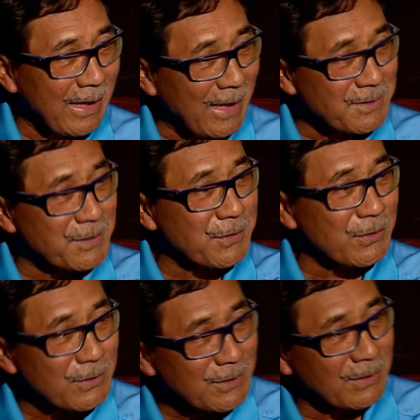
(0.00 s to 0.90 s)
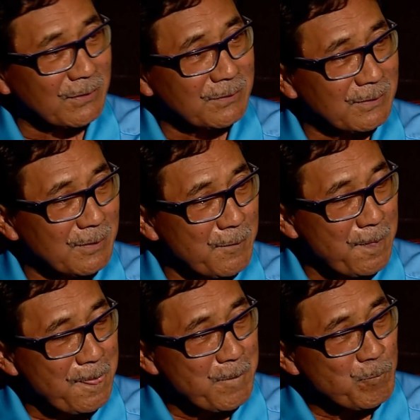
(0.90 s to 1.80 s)
As it turned out,
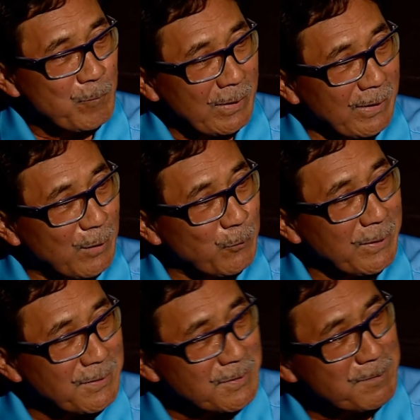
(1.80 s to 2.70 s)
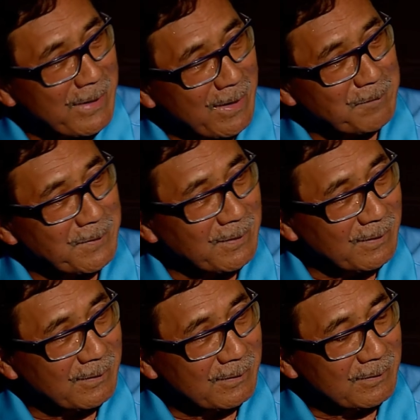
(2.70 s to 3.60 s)
they went to Miami
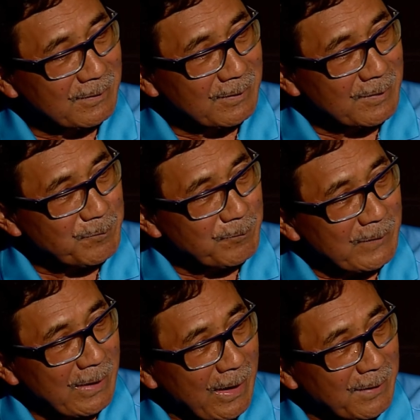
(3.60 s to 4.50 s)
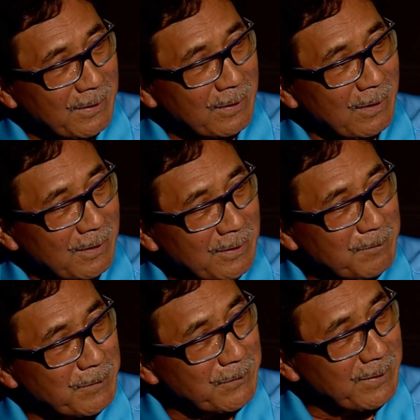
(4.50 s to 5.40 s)
and they got the
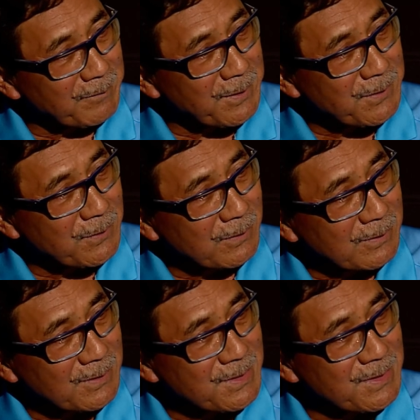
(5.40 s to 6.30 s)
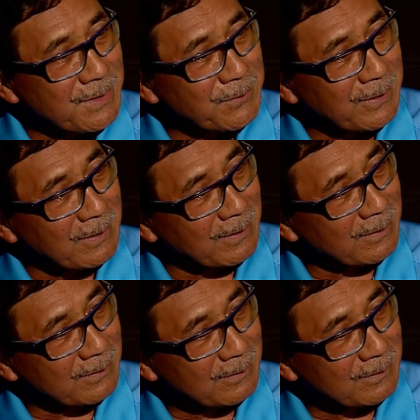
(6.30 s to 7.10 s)
Moravian injunction secretly,